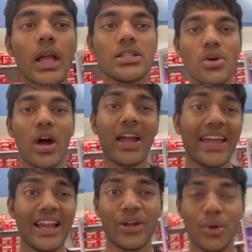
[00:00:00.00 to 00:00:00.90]
so
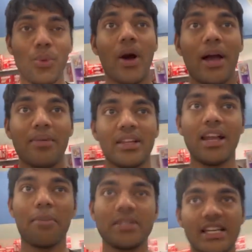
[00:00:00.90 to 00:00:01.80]
again i don't know why i'm in the
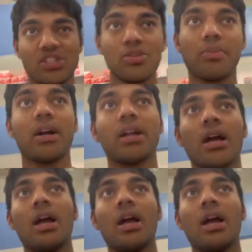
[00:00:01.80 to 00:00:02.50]
diaper section but